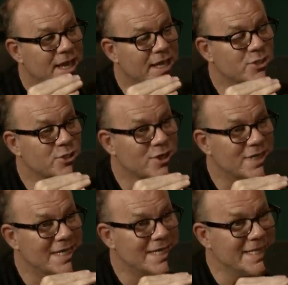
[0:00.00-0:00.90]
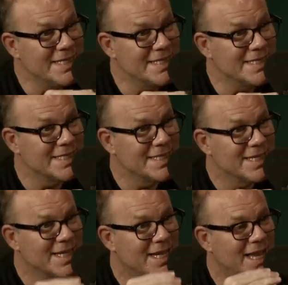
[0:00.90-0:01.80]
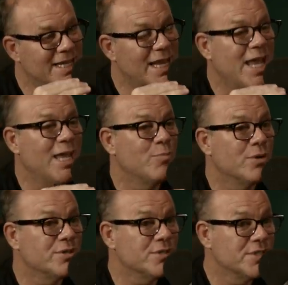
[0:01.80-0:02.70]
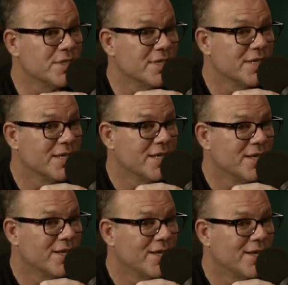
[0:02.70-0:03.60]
and sardines hmm. and capers. Ooh.